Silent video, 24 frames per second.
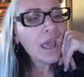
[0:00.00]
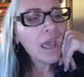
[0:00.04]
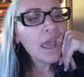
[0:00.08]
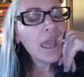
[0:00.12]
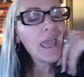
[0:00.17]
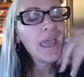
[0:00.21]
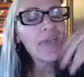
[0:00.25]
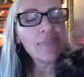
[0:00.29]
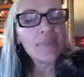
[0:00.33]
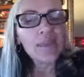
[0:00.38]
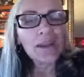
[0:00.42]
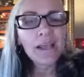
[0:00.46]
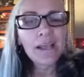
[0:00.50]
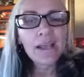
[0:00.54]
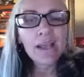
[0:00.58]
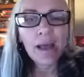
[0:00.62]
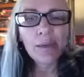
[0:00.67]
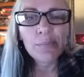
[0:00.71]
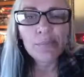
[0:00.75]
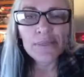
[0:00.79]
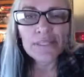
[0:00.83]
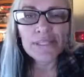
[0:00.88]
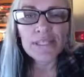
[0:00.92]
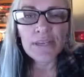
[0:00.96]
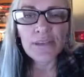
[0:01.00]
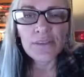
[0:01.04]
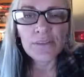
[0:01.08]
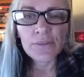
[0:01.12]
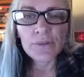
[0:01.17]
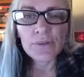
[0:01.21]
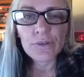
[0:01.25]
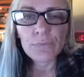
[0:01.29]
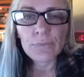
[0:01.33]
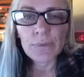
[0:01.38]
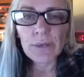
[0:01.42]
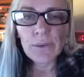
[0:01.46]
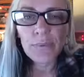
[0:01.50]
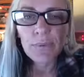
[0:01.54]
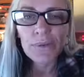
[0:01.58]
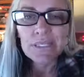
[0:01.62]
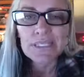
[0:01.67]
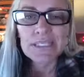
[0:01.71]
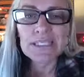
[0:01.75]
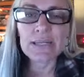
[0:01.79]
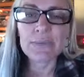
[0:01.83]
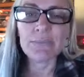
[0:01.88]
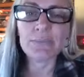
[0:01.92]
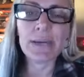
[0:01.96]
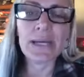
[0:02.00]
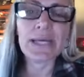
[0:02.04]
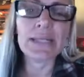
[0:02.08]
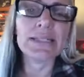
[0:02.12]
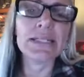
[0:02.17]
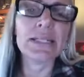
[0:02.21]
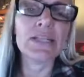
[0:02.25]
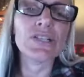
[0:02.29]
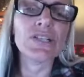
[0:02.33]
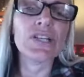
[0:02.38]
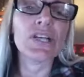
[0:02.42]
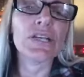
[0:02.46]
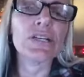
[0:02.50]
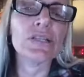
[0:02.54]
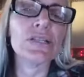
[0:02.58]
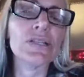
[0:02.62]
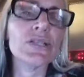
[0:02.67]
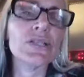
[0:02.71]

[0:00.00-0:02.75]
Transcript: And then I got busy on the group and I didn't pay attention.